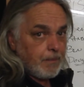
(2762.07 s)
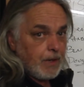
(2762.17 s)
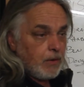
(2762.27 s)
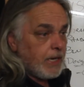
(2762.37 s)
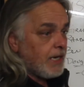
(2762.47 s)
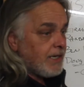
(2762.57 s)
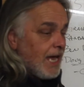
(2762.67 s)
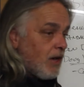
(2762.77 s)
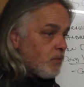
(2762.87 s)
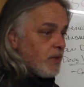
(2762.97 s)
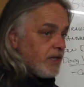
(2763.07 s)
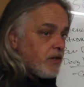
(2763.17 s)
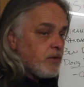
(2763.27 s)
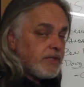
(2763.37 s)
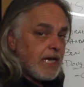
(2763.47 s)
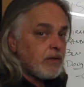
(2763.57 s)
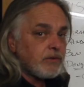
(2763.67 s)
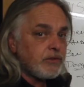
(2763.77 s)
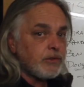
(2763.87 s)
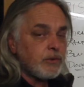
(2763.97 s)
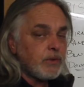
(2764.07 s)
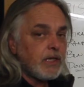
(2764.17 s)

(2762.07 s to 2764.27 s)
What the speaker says: Okay, now when you go down to